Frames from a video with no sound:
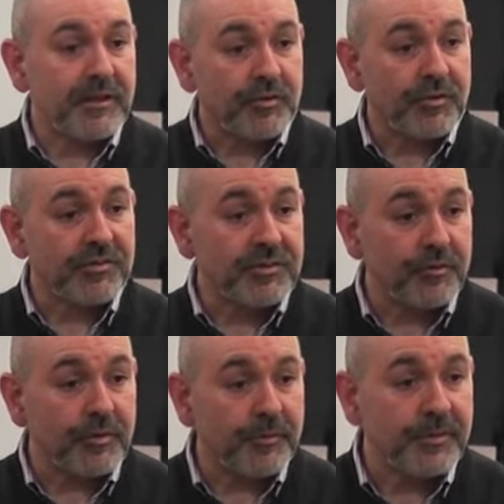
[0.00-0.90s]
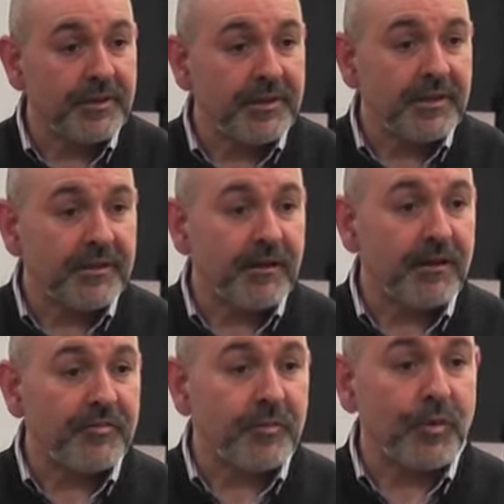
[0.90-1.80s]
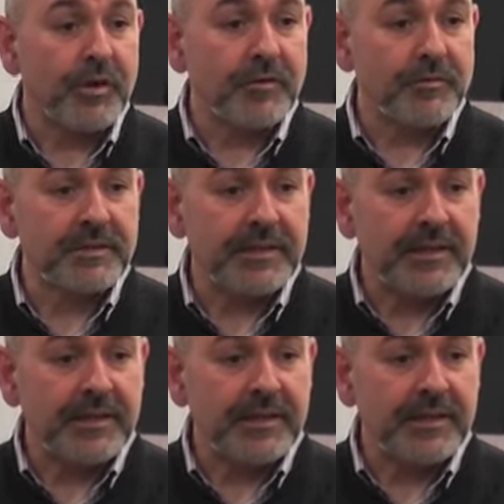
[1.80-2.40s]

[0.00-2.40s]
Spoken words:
across Europe and half the world.